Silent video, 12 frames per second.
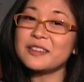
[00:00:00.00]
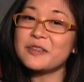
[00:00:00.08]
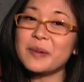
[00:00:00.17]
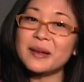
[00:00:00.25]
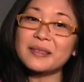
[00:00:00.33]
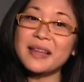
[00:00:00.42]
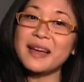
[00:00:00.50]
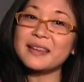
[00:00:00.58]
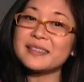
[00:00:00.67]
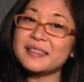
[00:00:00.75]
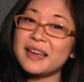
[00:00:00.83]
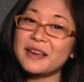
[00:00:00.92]
of my
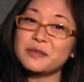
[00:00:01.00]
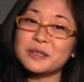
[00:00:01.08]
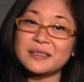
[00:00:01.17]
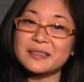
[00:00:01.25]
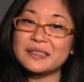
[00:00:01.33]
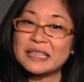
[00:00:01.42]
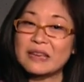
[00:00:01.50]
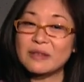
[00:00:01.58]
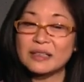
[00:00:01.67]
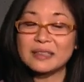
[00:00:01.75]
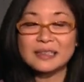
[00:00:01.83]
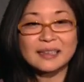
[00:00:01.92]
last day of season
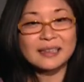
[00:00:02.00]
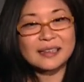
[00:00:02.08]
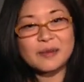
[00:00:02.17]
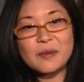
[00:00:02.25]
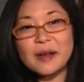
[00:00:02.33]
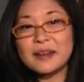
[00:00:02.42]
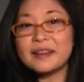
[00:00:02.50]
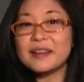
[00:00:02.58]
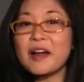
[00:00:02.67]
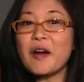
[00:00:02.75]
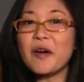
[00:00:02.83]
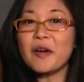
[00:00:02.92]
seven. Ready to
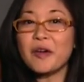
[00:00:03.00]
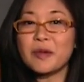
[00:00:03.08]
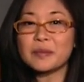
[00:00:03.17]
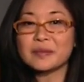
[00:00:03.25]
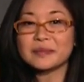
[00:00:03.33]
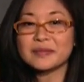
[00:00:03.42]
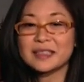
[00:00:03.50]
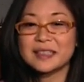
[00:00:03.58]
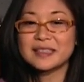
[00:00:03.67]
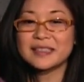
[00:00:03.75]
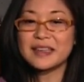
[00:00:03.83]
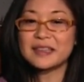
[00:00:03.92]
go home.
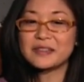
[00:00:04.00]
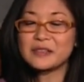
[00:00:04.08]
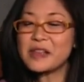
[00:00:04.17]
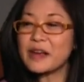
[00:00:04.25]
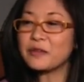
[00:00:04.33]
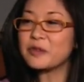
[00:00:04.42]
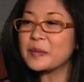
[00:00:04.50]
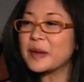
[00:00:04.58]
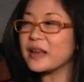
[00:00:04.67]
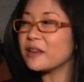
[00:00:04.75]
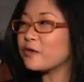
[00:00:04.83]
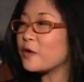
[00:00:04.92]
It's the end of the line for
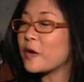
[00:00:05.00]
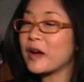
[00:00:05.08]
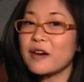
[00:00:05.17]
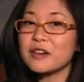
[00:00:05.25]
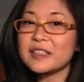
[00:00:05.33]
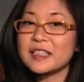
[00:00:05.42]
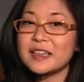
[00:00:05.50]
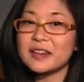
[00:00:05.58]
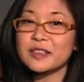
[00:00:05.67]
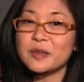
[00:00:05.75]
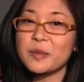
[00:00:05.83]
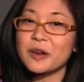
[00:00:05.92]
me, four hours here,
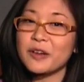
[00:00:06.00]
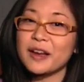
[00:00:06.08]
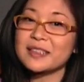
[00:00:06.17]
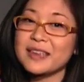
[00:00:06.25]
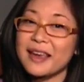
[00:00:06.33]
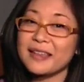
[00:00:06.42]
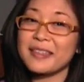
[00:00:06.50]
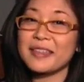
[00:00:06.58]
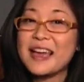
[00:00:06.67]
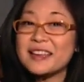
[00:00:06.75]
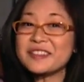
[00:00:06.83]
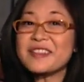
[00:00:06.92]
and it's been a great day.
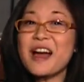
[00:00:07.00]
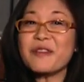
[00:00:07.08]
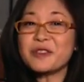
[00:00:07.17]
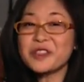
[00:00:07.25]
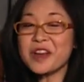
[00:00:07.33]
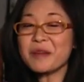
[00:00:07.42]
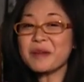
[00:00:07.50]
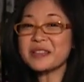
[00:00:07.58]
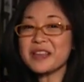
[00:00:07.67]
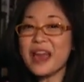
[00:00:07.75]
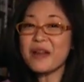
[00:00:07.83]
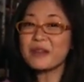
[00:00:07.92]
Thanks a lot for sharing my
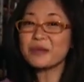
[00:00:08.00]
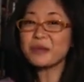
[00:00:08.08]
day with